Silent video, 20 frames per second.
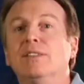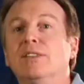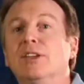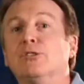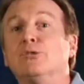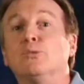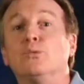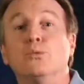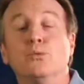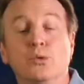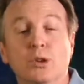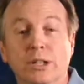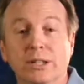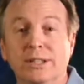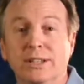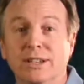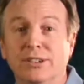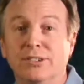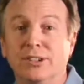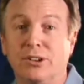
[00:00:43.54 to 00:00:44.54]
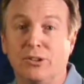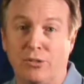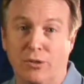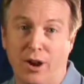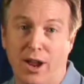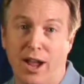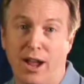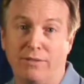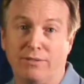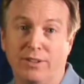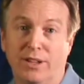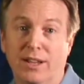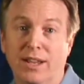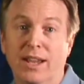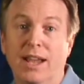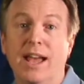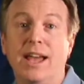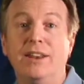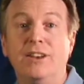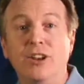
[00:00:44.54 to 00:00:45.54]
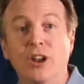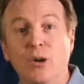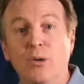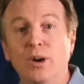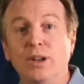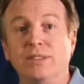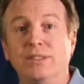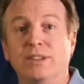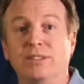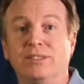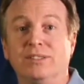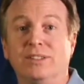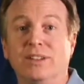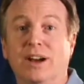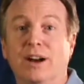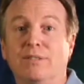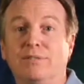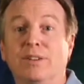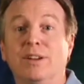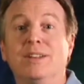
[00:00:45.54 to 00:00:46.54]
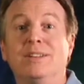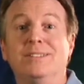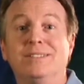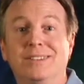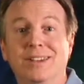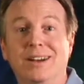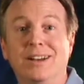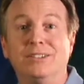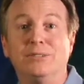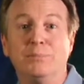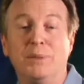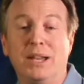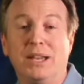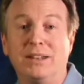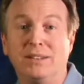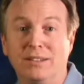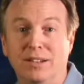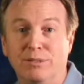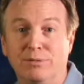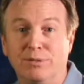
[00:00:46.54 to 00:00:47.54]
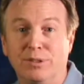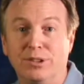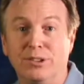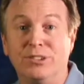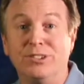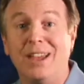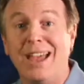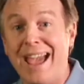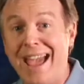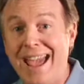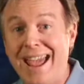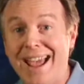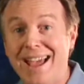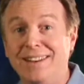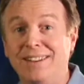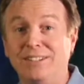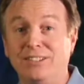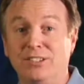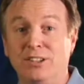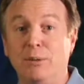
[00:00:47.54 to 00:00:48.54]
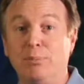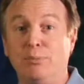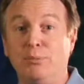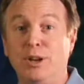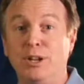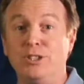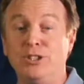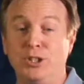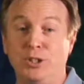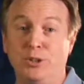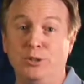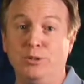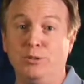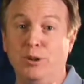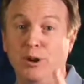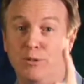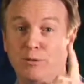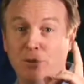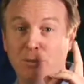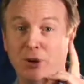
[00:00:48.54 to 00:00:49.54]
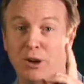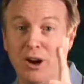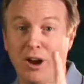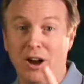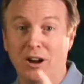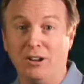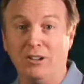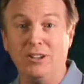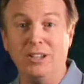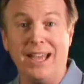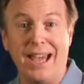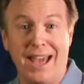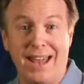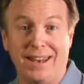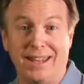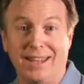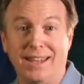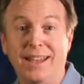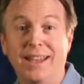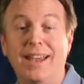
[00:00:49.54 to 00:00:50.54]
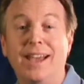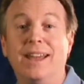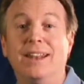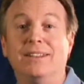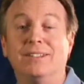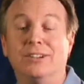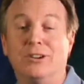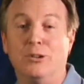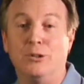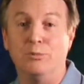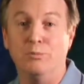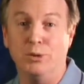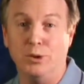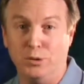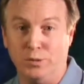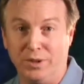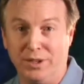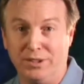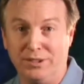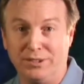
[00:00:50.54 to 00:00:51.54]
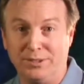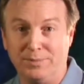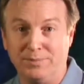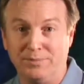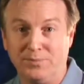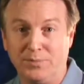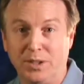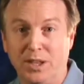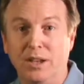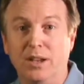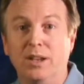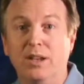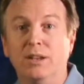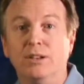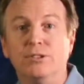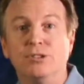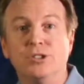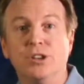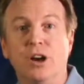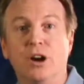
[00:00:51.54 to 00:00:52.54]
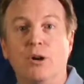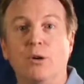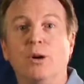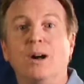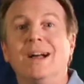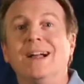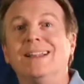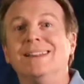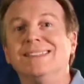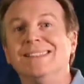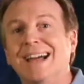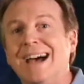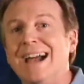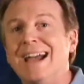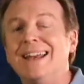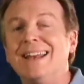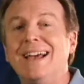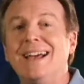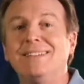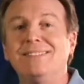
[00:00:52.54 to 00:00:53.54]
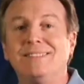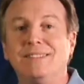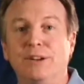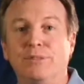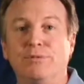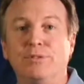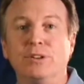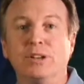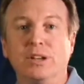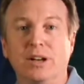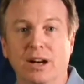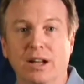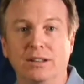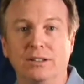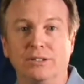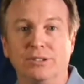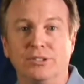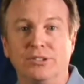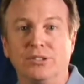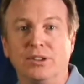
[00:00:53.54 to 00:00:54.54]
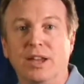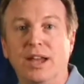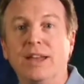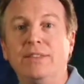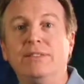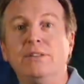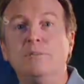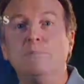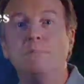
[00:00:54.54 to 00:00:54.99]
this really is a craft, and knowing this stuff does make a difference, and it separates you from your Uncle Eddie and his home movies. So, light has different colors, and they're